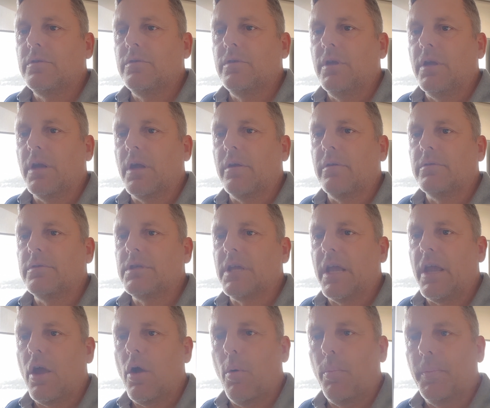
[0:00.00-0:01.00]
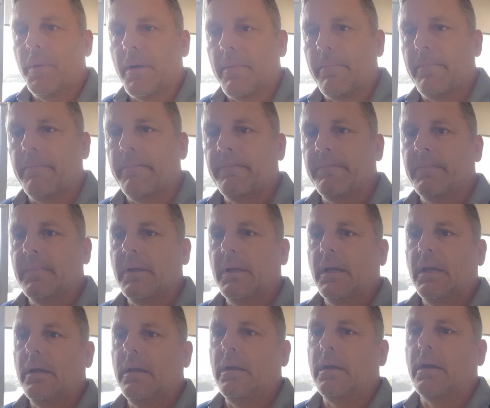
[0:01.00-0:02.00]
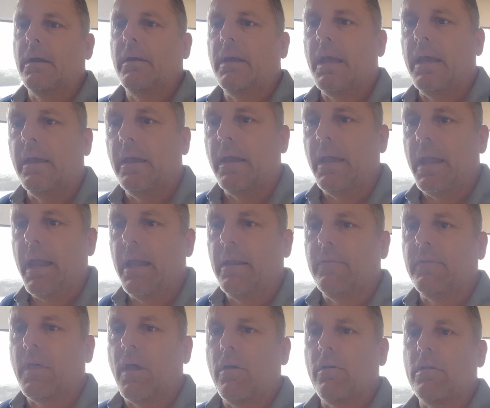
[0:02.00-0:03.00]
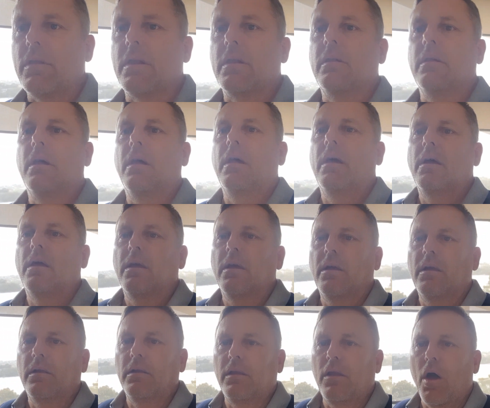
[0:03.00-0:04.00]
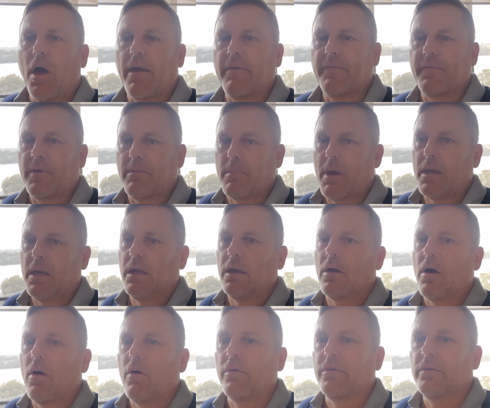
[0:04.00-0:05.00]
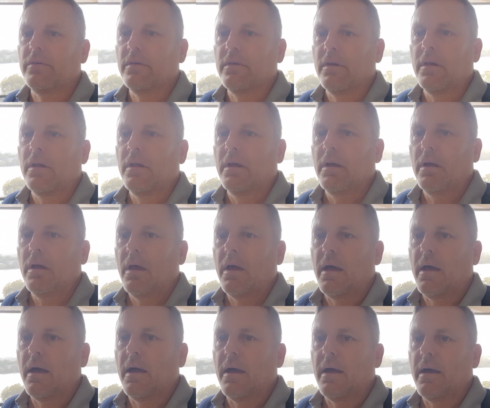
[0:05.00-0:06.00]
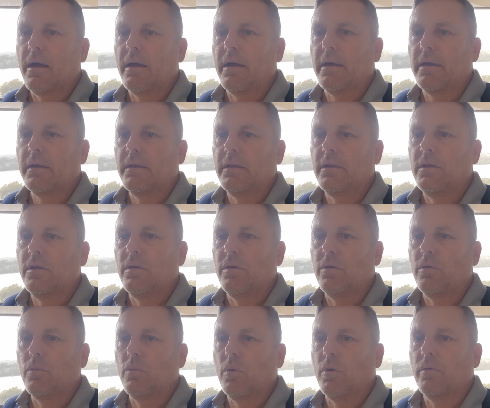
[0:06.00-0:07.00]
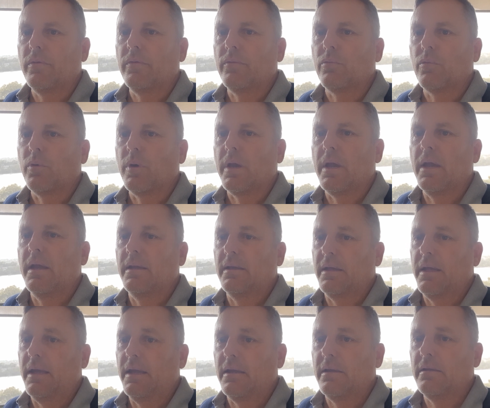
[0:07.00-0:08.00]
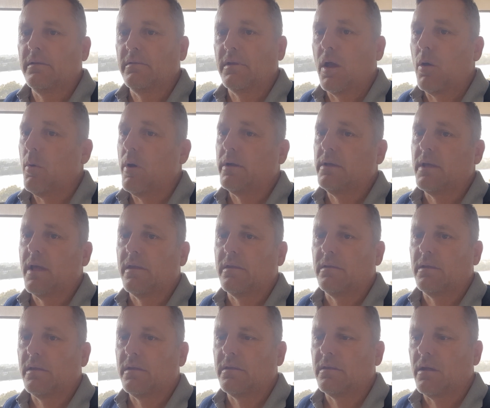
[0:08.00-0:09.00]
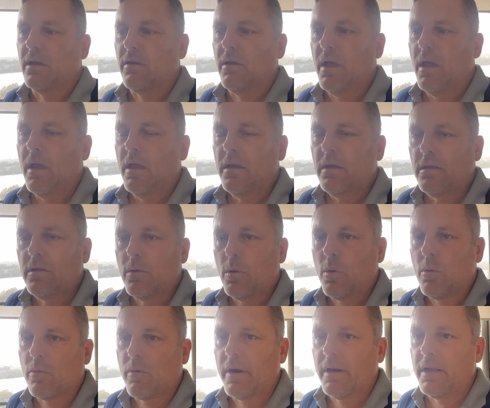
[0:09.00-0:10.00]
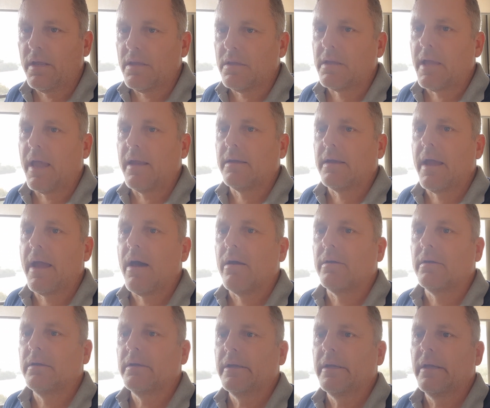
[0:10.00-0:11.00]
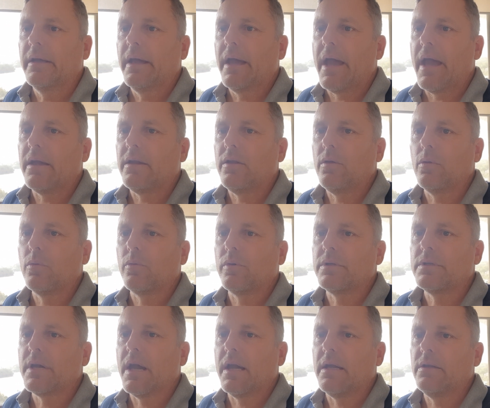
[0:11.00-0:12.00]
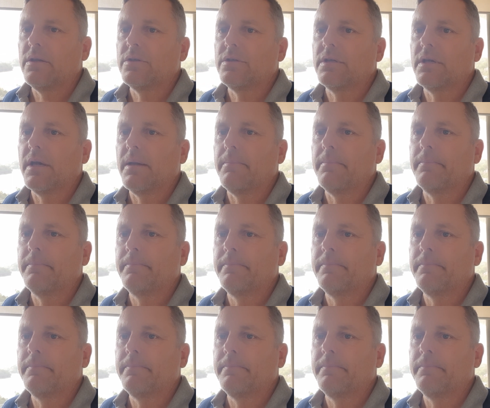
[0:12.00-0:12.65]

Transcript: you know, to help them, you know, hit those life and money goals, you will really, no one does this, so you'll really stand out and you'll retain your team.